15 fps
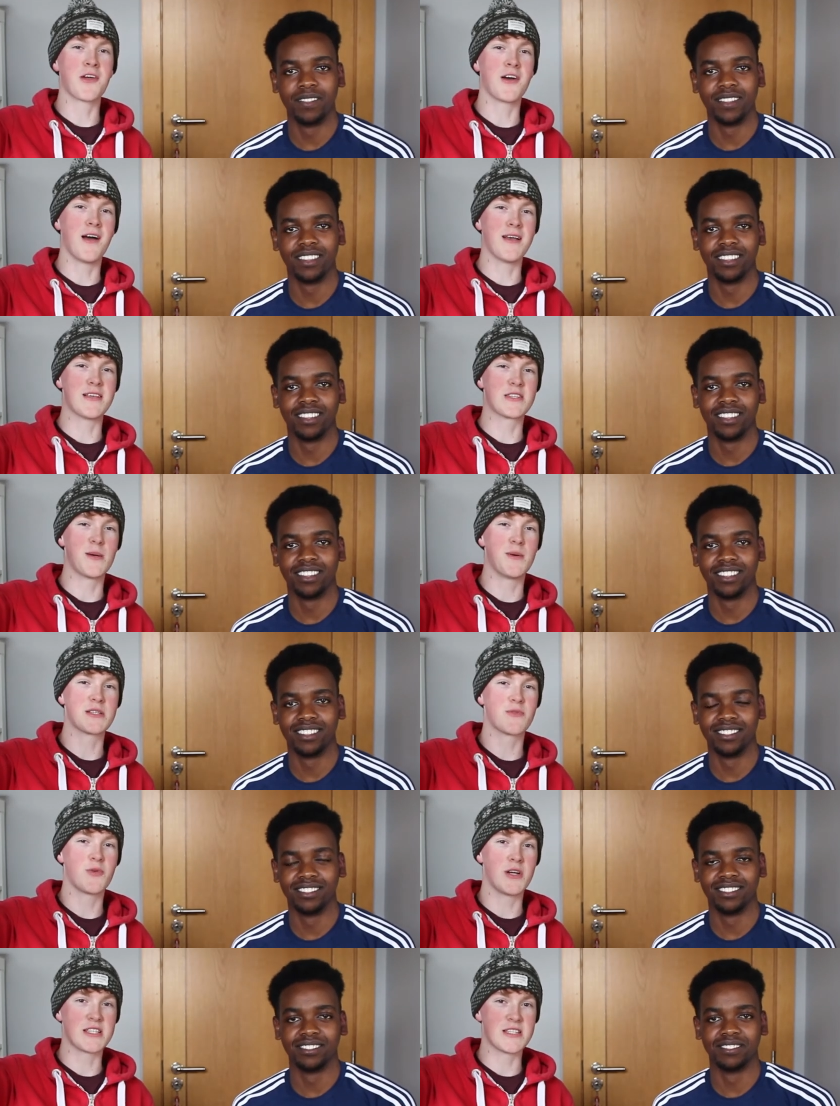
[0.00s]
Speaker 1: you guys so
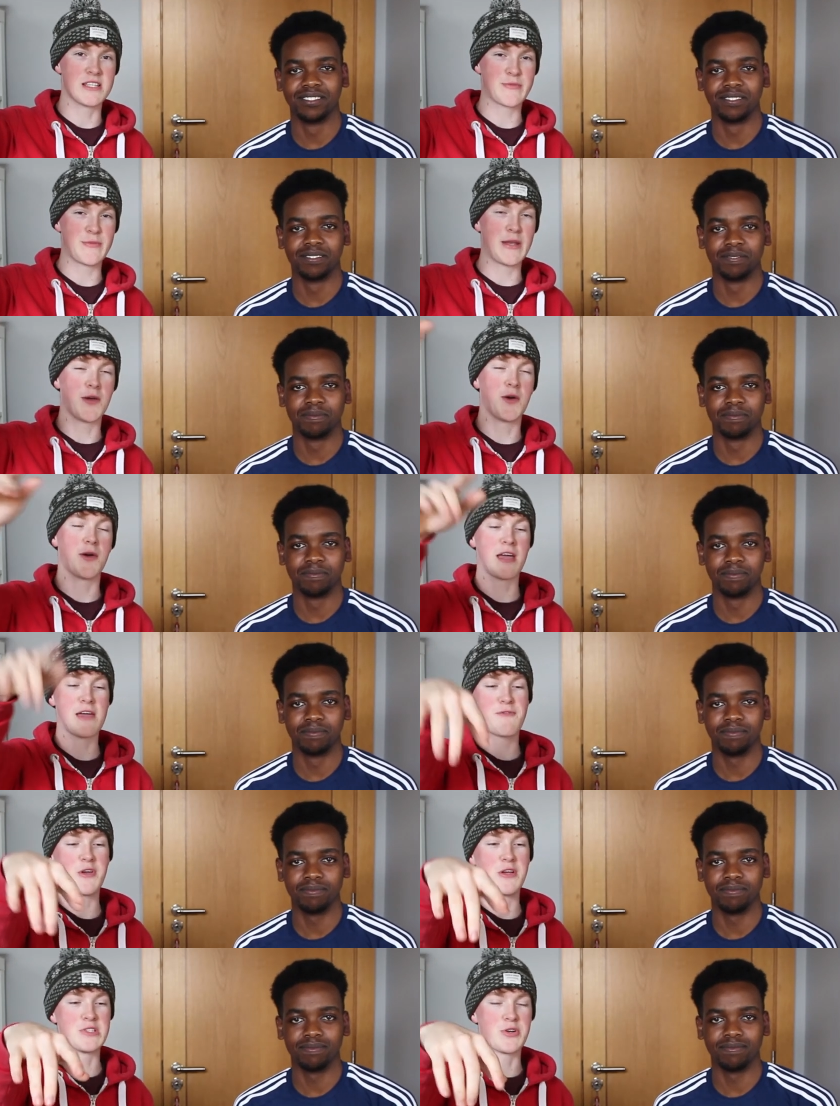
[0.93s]
much for watching this video.
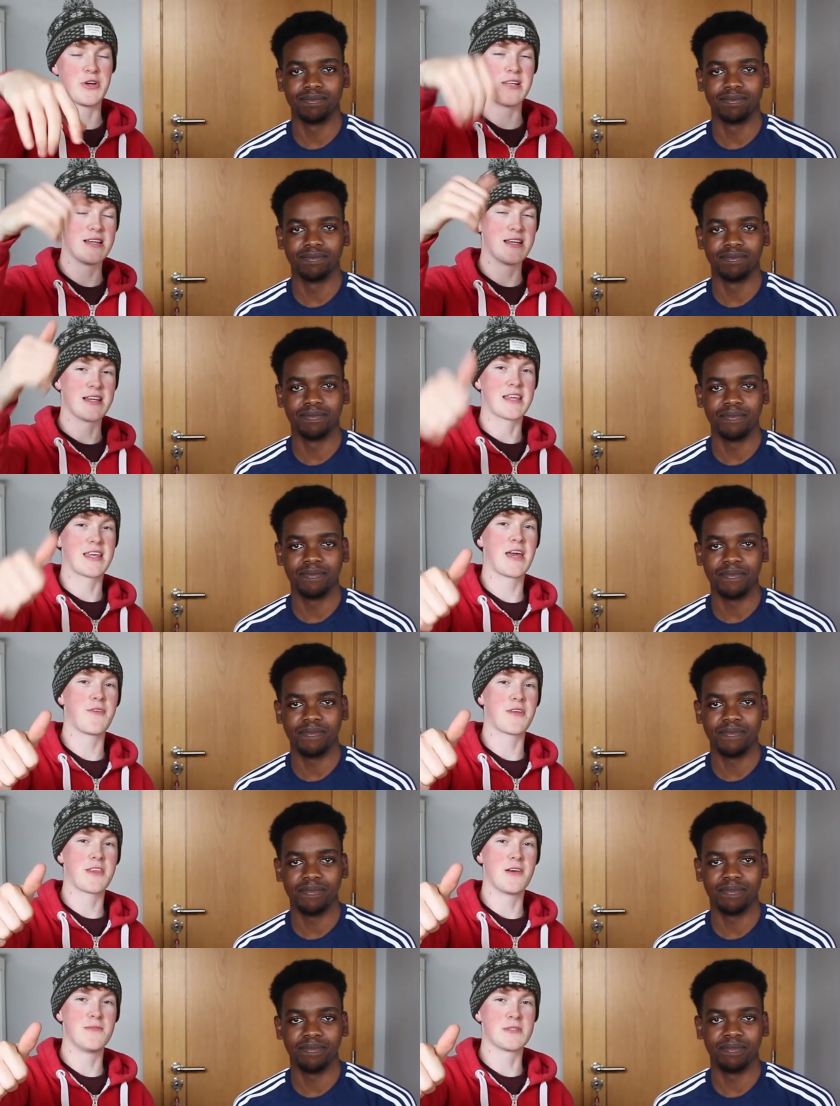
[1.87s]
If you enjoyed it, give
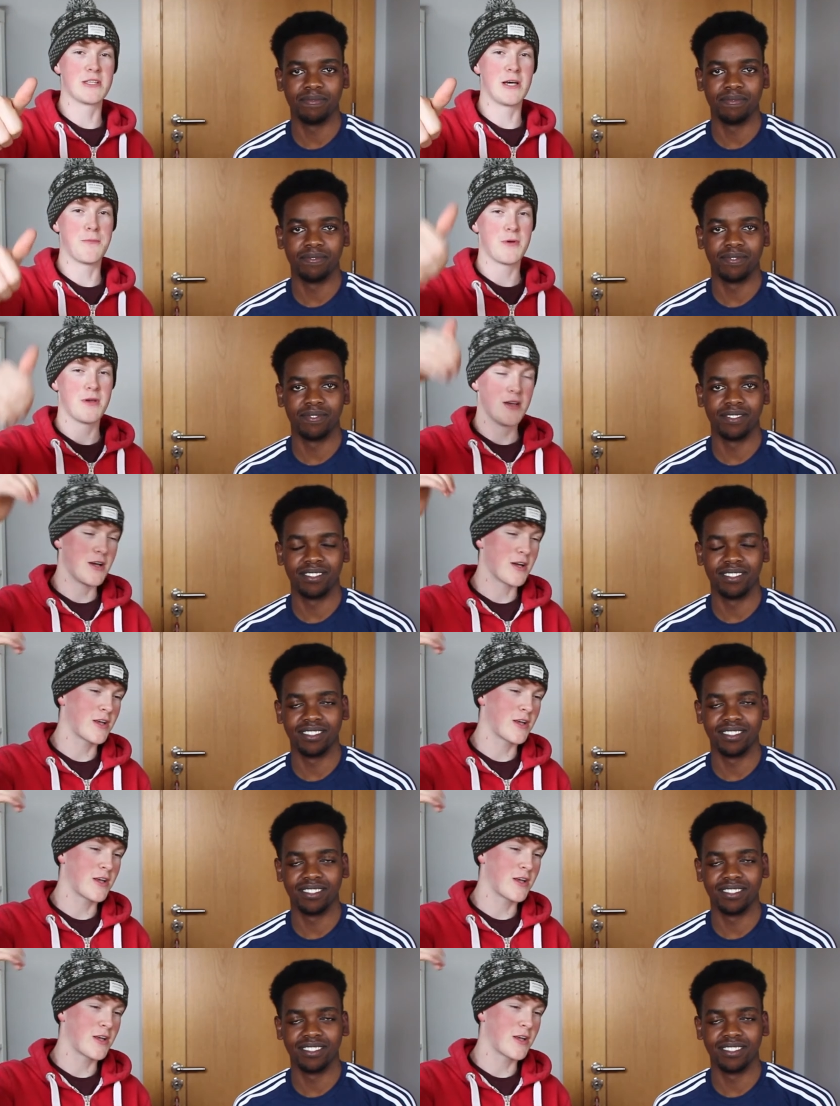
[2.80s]
it a thumbs up.